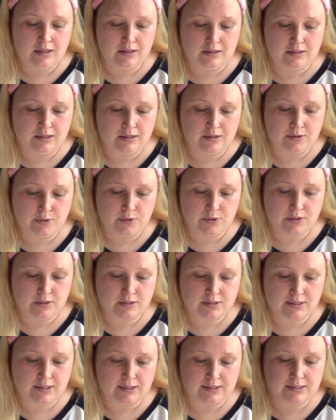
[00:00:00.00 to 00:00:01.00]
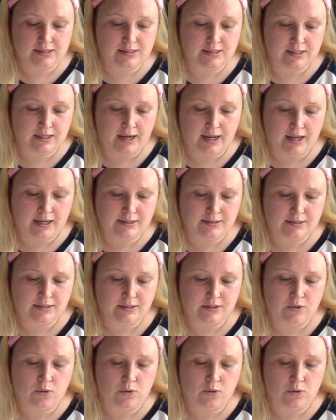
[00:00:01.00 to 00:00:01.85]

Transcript: either the salicylic acid